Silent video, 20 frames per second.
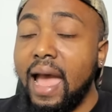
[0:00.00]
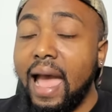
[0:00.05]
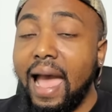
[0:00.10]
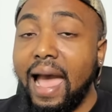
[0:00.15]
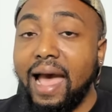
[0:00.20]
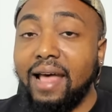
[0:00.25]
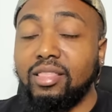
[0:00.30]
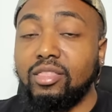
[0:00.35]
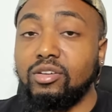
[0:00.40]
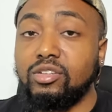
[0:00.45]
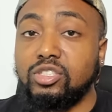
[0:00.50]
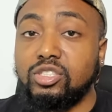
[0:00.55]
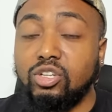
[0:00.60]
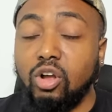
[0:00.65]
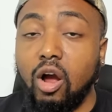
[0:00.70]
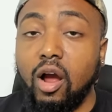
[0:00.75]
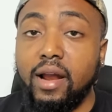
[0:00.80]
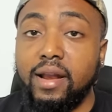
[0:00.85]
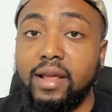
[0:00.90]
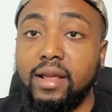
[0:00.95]
After
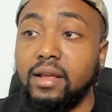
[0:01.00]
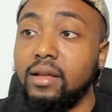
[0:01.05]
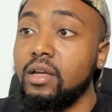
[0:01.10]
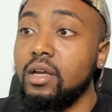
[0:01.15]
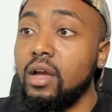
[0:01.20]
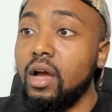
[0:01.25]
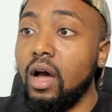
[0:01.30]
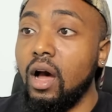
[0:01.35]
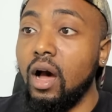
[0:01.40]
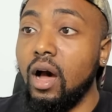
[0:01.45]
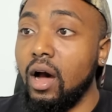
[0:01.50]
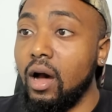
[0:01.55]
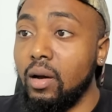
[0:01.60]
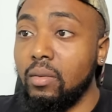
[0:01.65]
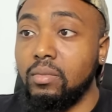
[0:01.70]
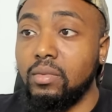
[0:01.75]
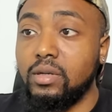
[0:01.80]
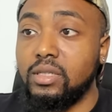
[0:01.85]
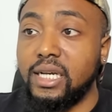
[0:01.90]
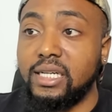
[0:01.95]
starting
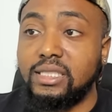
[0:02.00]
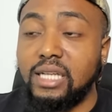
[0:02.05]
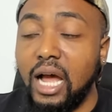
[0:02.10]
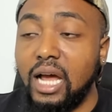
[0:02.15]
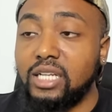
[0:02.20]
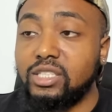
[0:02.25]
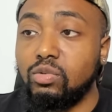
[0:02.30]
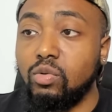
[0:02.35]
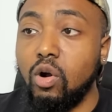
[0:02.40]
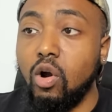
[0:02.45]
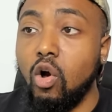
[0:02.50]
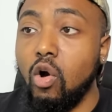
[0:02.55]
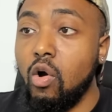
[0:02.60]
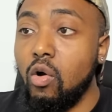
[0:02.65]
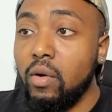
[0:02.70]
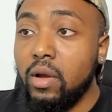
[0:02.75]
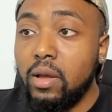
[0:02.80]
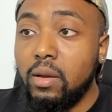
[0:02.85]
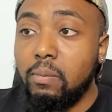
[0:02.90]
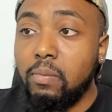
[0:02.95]

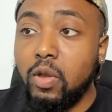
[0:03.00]
testosterone,